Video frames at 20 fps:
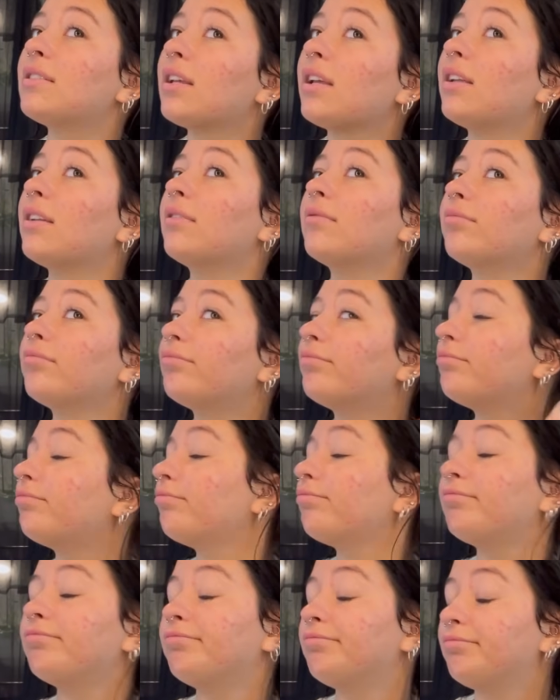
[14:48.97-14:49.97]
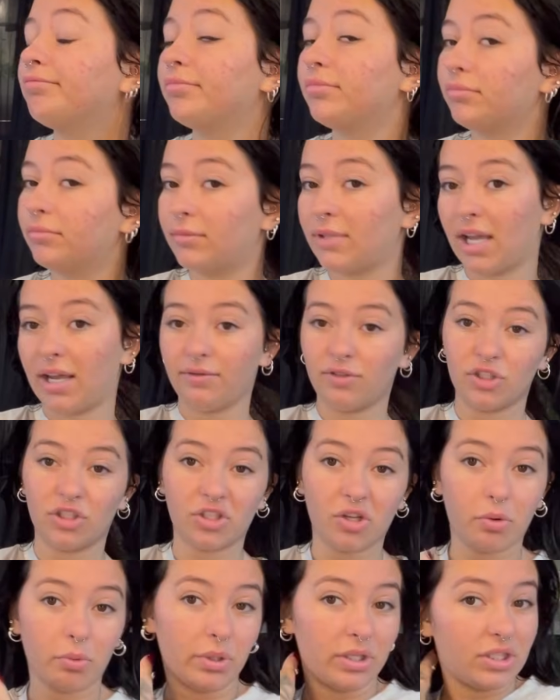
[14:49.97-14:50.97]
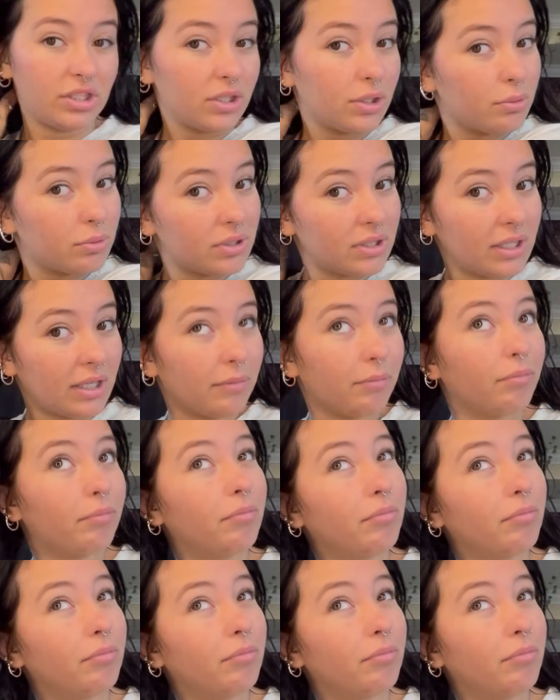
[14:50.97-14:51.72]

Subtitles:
and I've just always used it